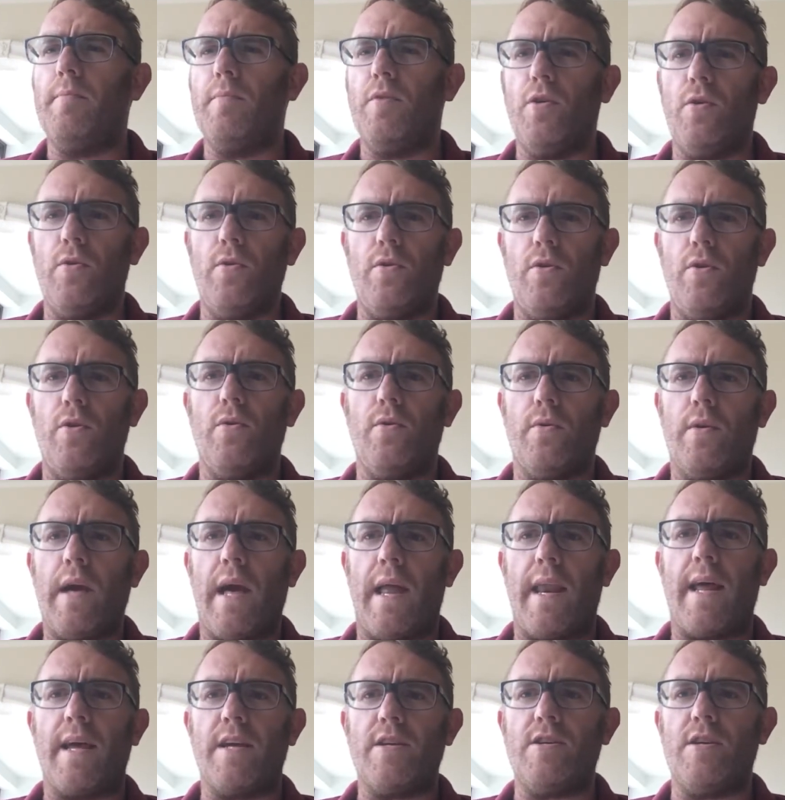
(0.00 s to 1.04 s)
you
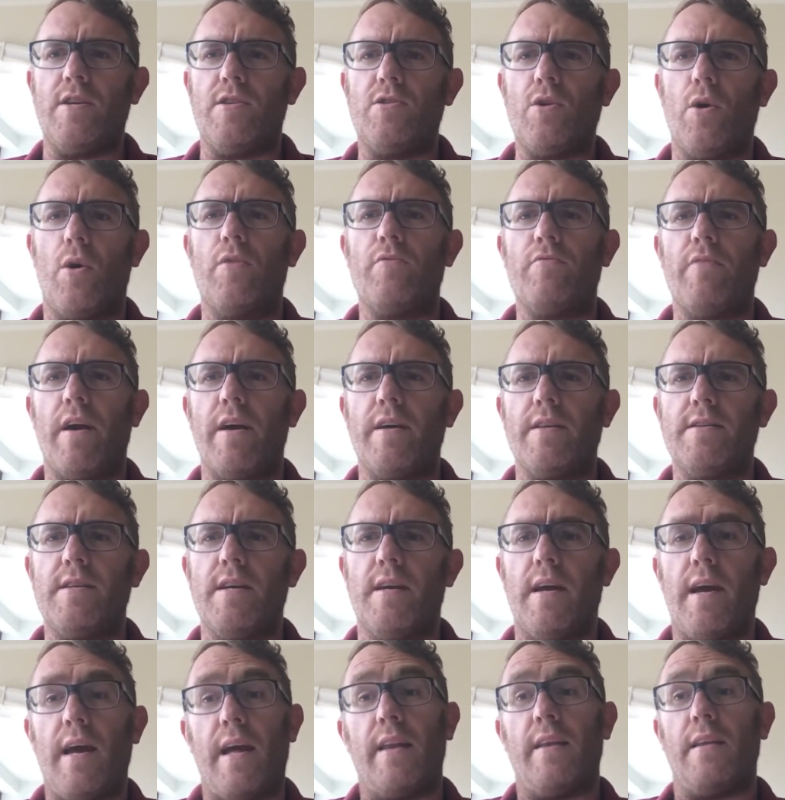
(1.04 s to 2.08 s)
can actually tolerate
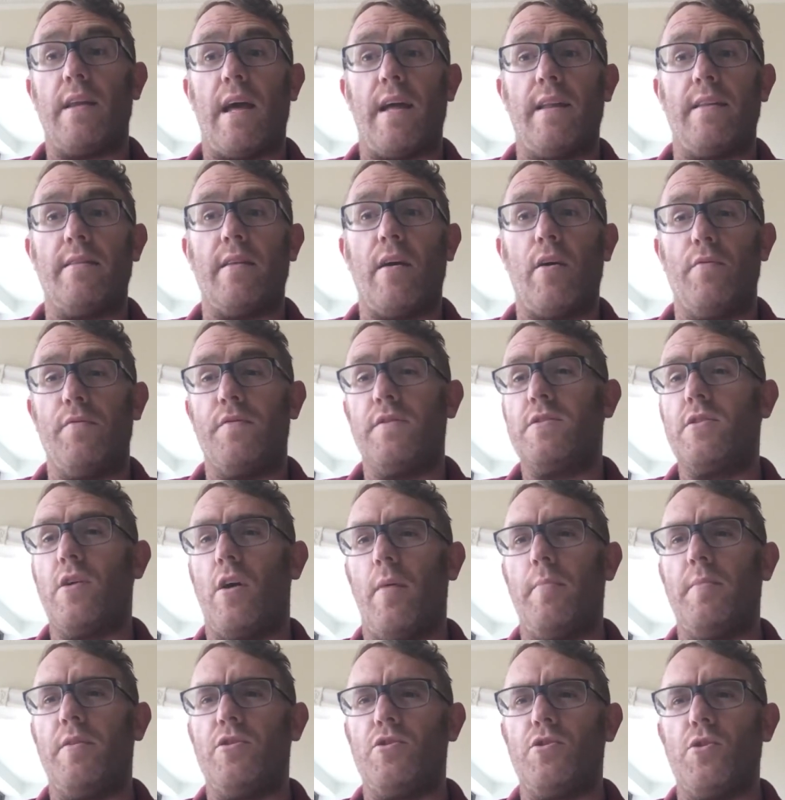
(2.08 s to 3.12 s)
it and over
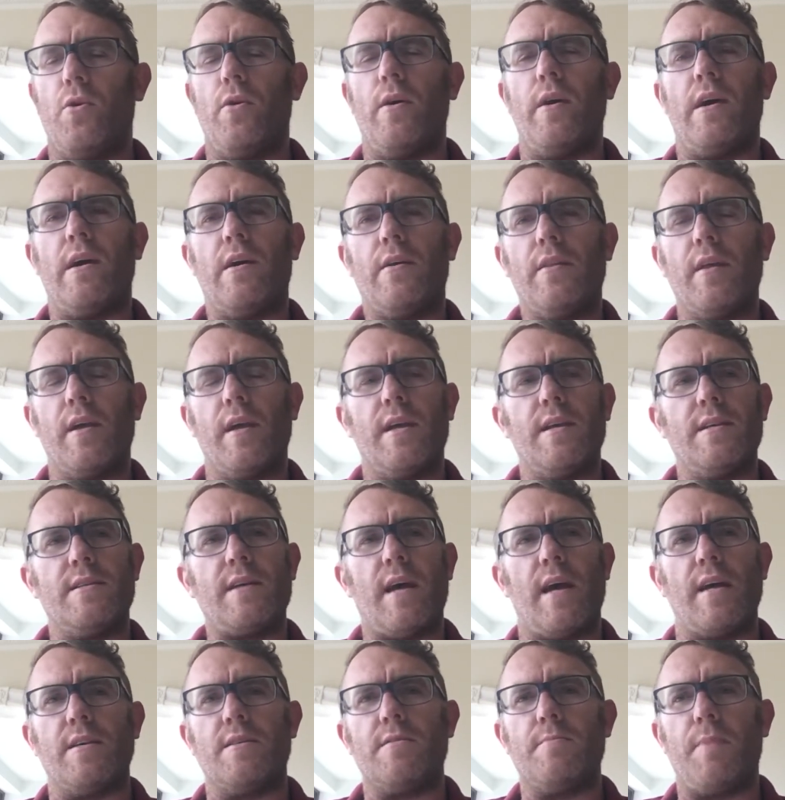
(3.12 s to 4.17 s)
time enjoy it. I think it
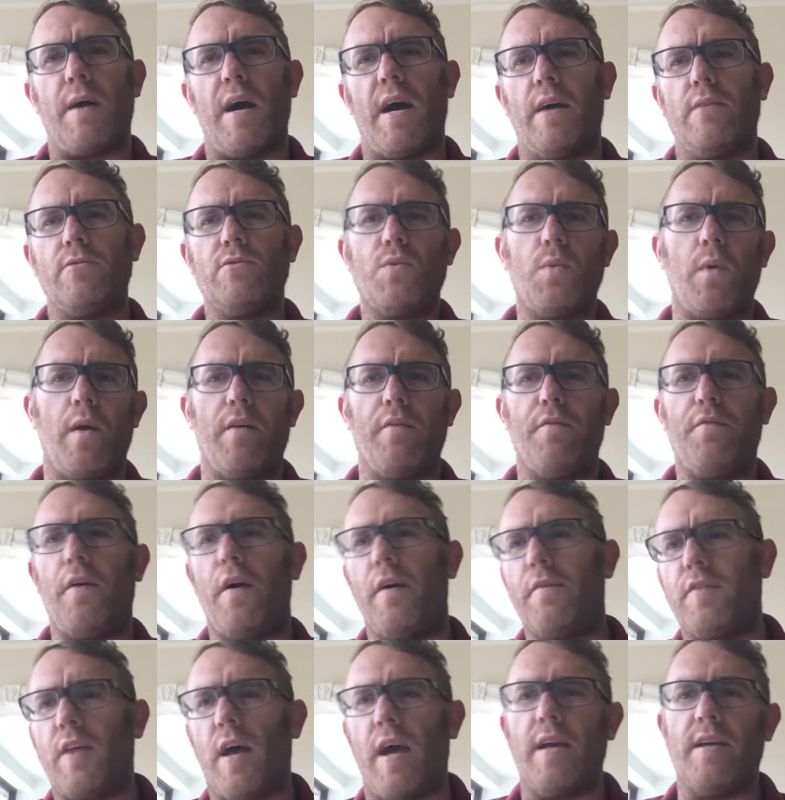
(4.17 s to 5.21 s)
takes about
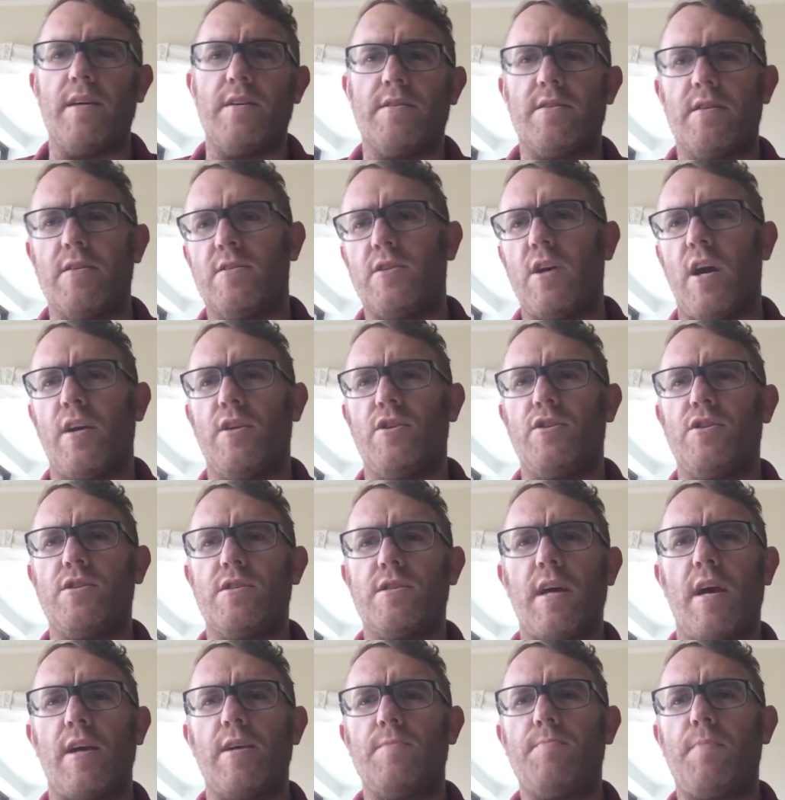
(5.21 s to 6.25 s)
25 days to change your
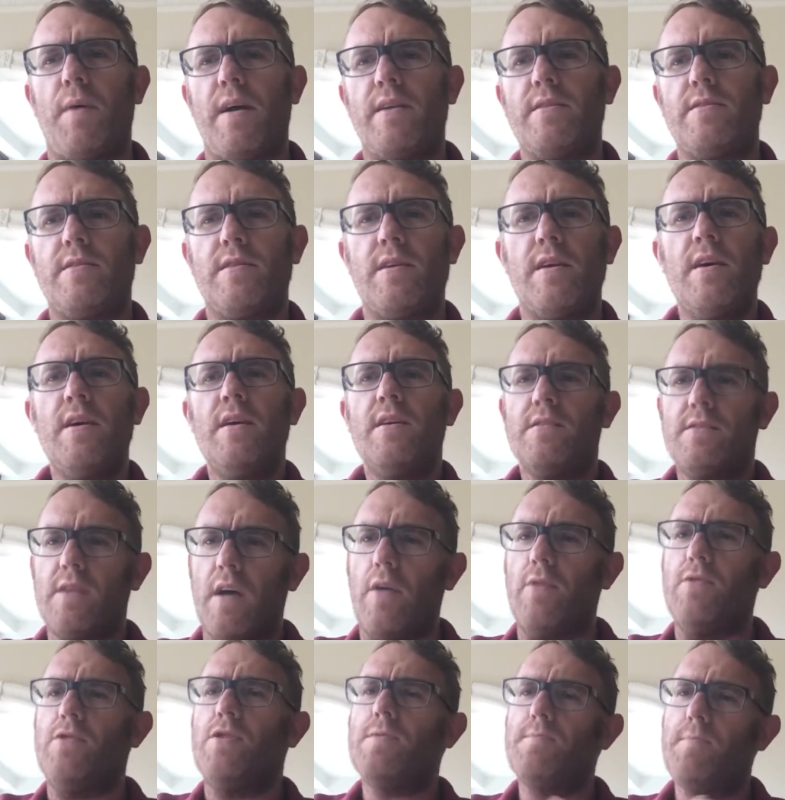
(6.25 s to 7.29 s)
taste buds,
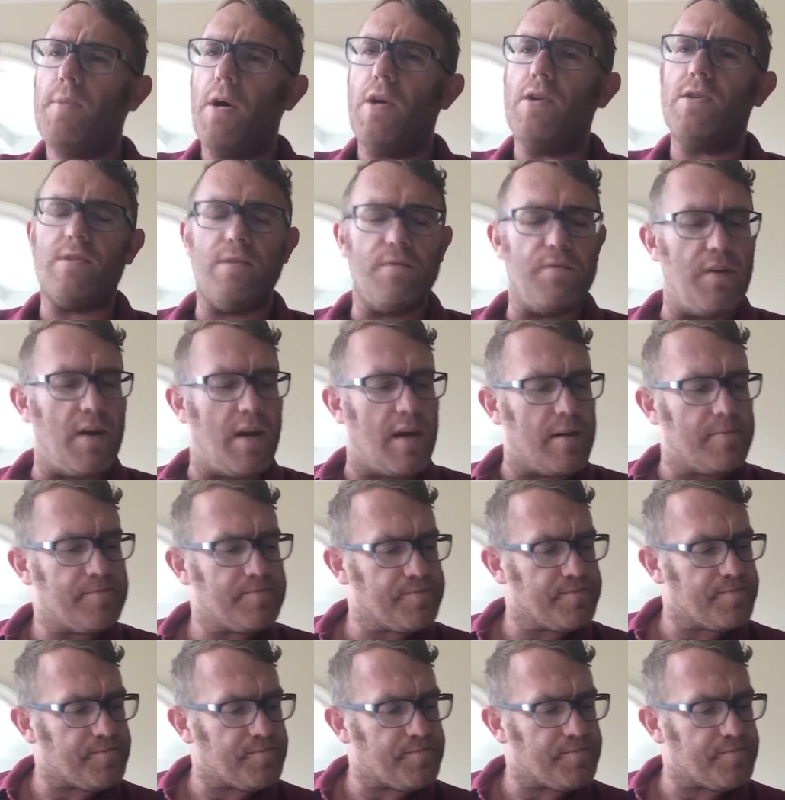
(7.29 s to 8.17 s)
so just persevere.